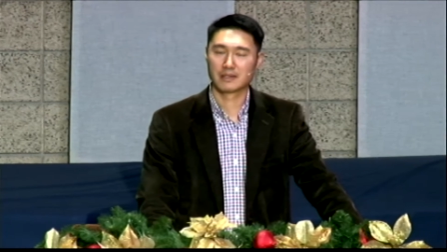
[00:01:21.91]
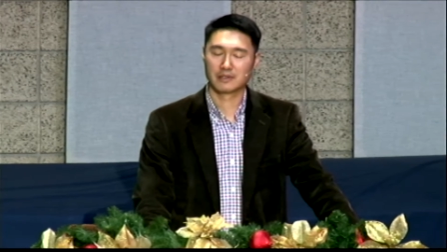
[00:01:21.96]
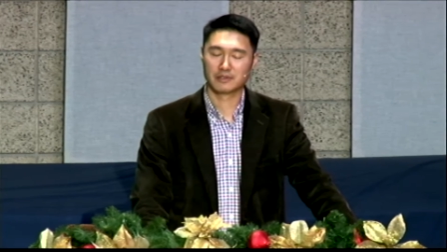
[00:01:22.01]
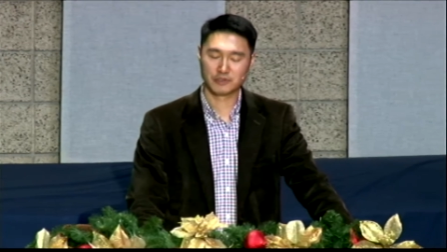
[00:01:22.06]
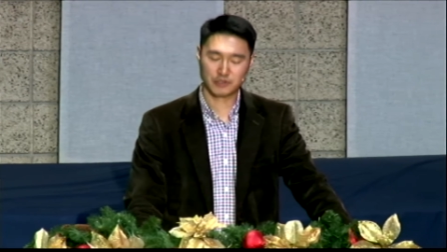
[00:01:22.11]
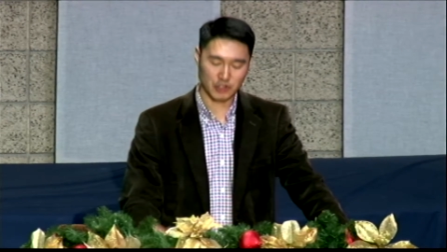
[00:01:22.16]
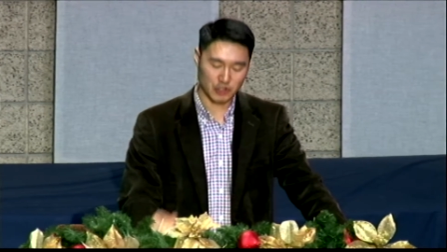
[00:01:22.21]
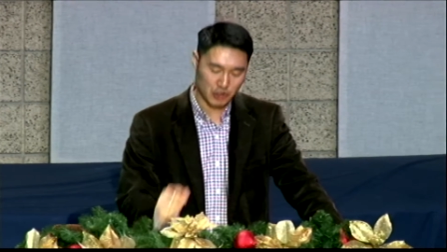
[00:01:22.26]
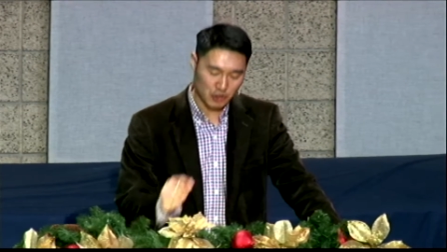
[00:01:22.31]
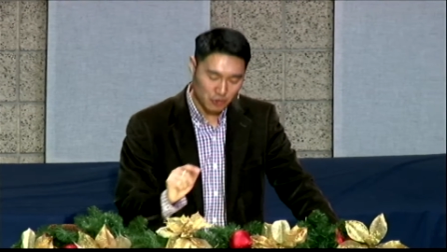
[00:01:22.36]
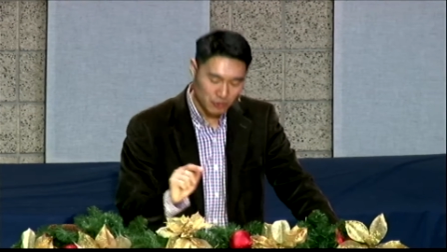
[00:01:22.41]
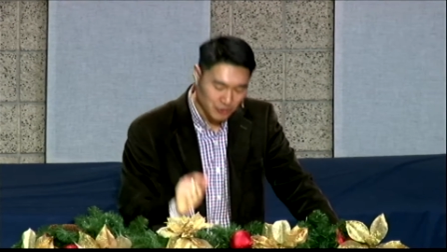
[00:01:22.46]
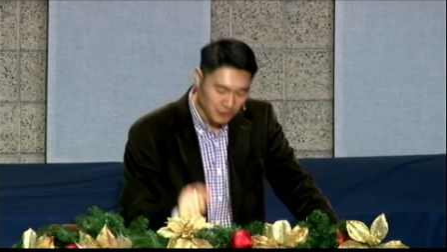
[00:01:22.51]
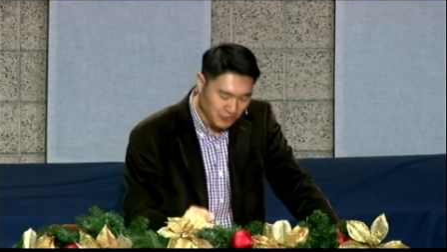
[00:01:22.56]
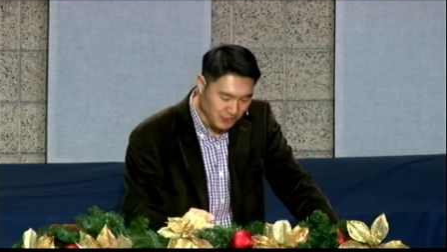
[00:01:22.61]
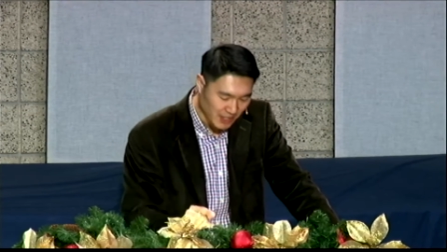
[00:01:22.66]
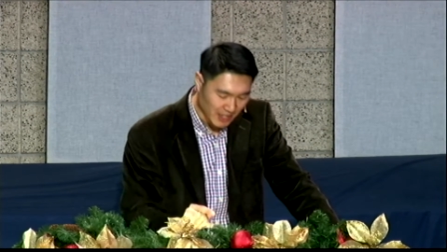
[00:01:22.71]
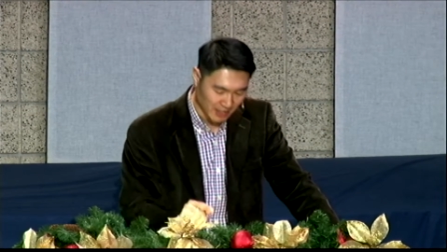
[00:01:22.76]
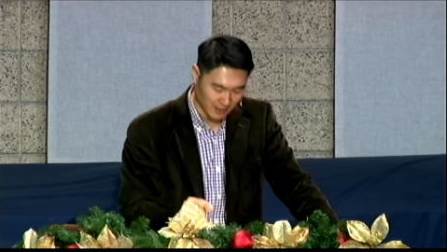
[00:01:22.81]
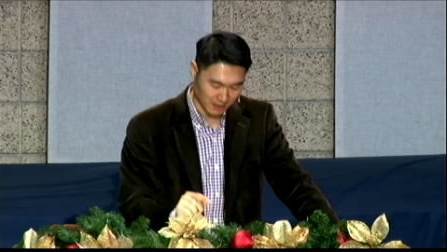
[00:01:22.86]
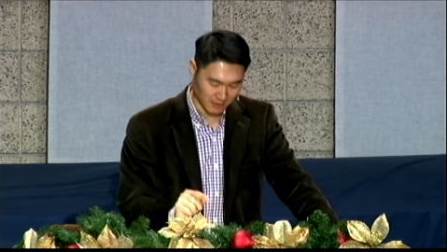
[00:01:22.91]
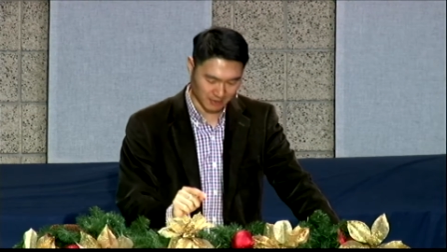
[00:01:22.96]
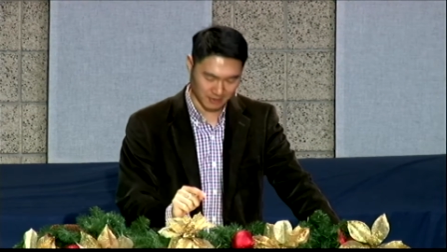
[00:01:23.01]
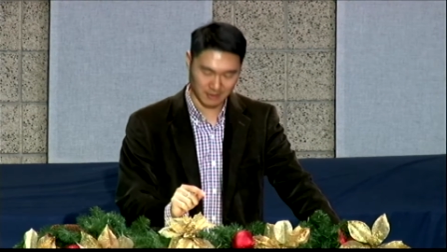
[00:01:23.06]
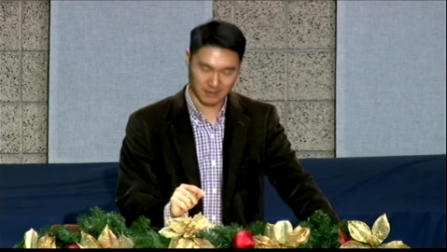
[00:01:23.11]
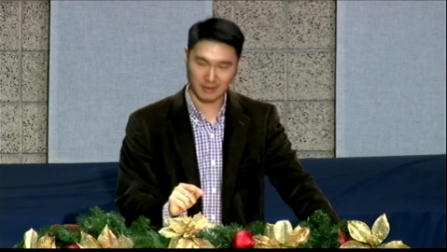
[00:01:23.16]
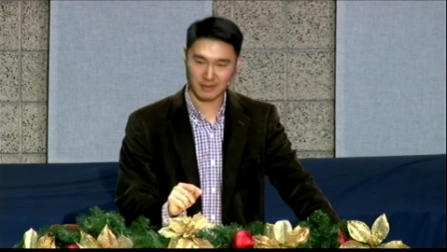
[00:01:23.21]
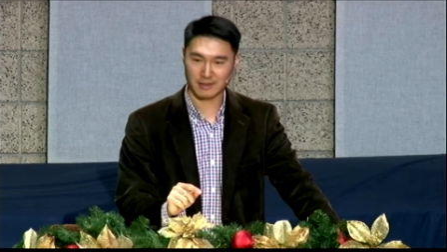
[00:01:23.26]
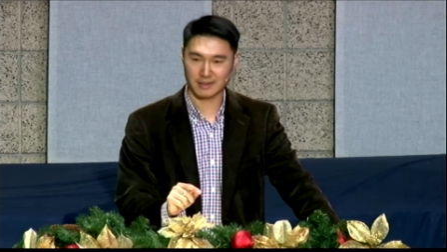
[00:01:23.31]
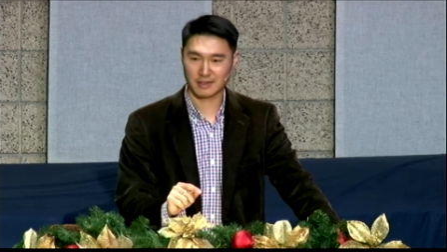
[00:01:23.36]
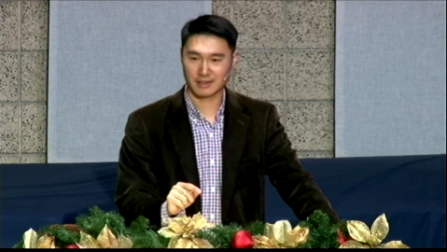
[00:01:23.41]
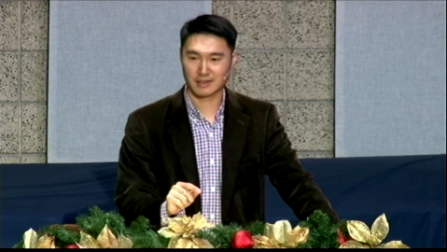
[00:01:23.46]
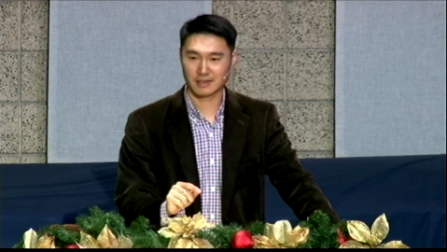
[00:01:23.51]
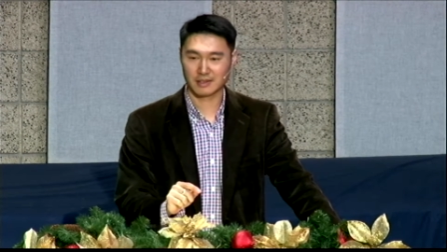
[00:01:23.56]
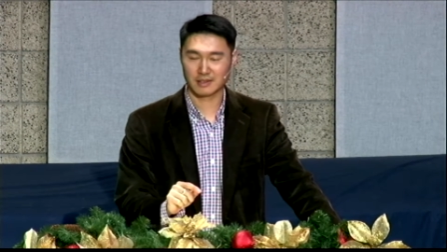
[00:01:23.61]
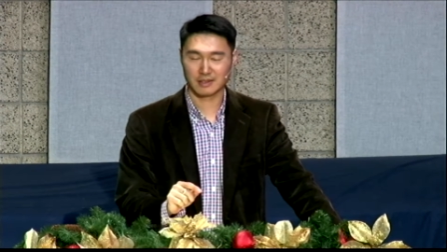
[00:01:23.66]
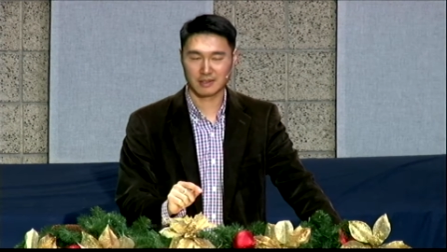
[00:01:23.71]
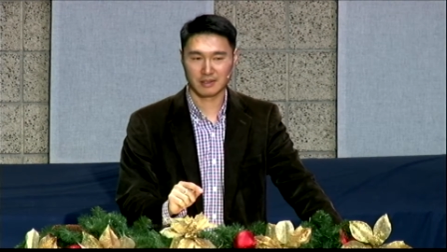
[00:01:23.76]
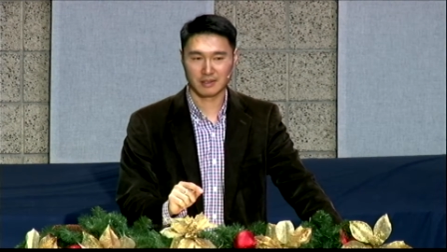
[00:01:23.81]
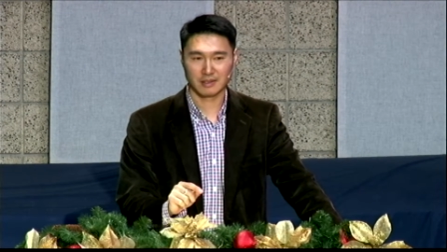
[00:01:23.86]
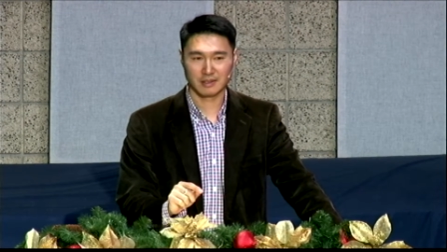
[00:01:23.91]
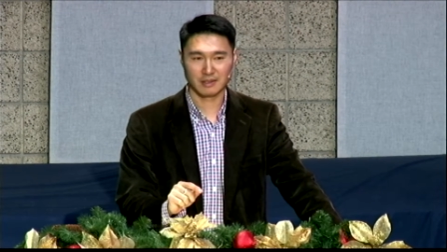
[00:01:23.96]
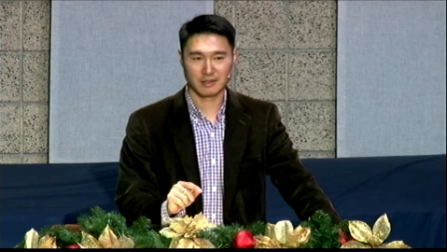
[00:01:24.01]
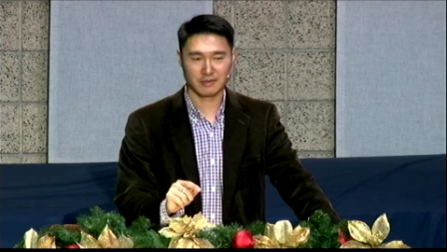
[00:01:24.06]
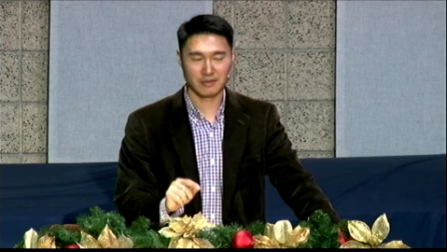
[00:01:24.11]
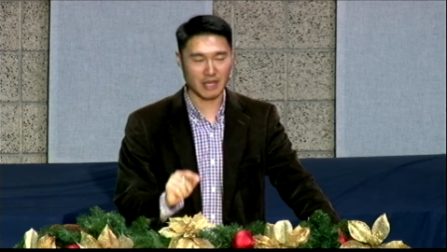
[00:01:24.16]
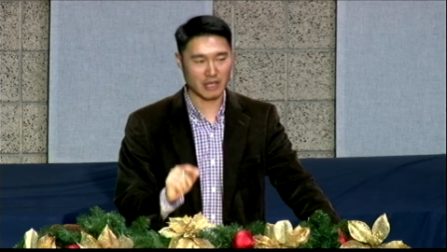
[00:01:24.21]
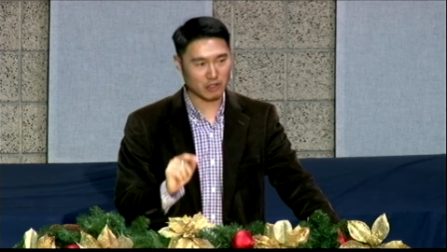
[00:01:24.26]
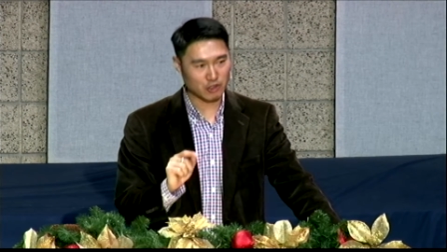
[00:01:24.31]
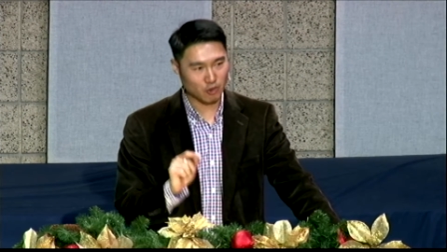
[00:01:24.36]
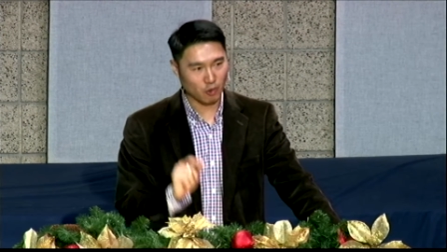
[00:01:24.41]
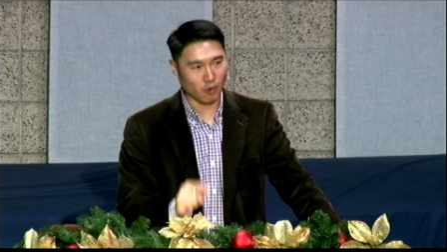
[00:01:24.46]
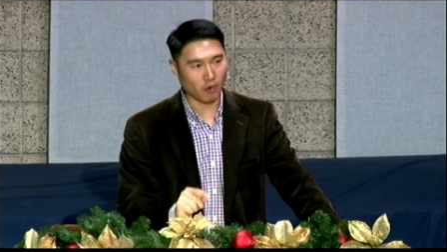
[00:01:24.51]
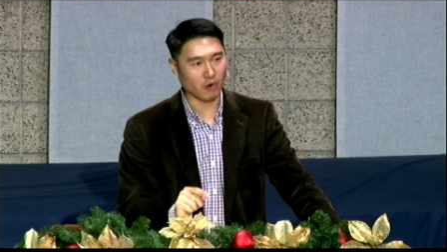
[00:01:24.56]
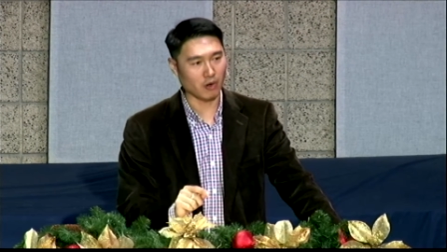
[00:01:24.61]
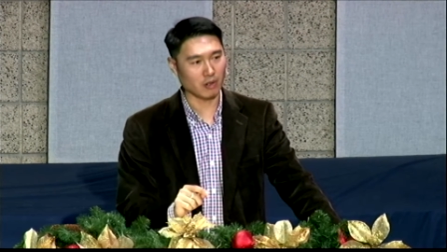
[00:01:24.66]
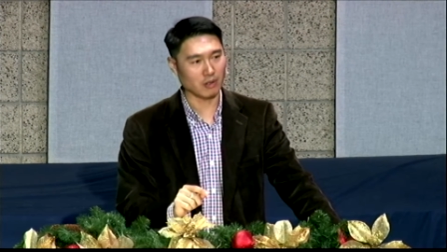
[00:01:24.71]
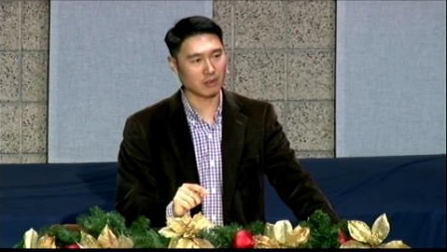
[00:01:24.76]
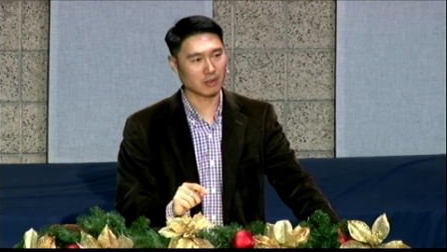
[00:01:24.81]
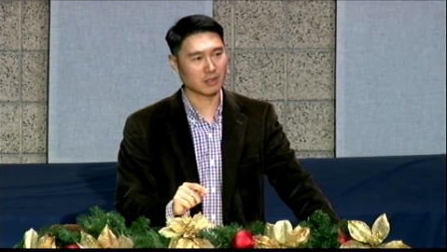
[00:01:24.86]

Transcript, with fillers: Do you think that your